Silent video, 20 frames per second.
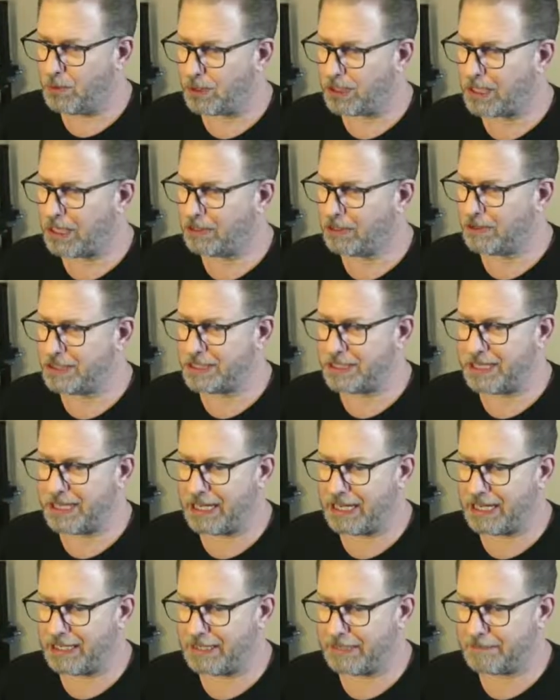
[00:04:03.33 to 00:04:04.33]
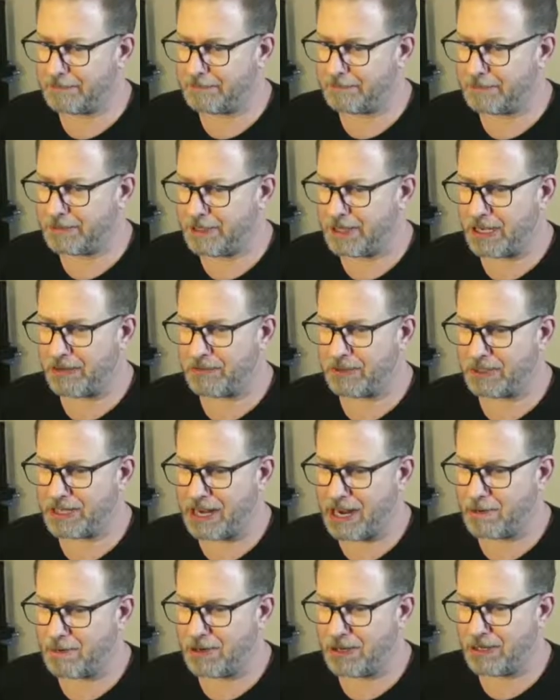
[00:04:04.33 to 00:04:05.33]
colors you got in it? Do you have a
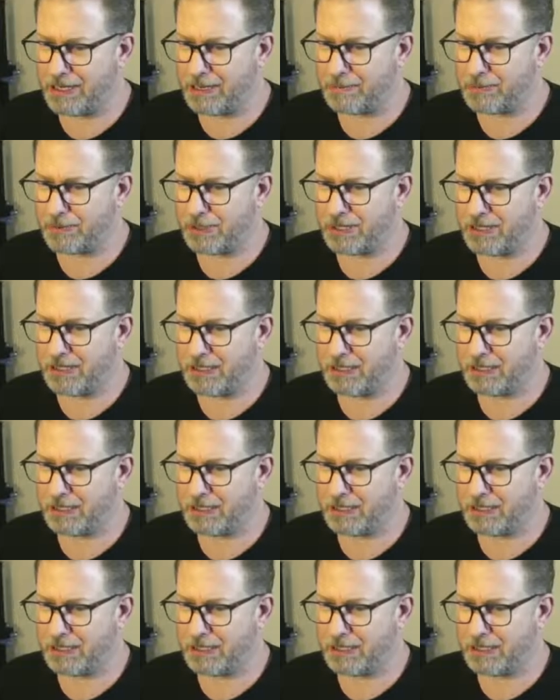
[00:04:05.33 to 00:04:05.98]
camera on that printer?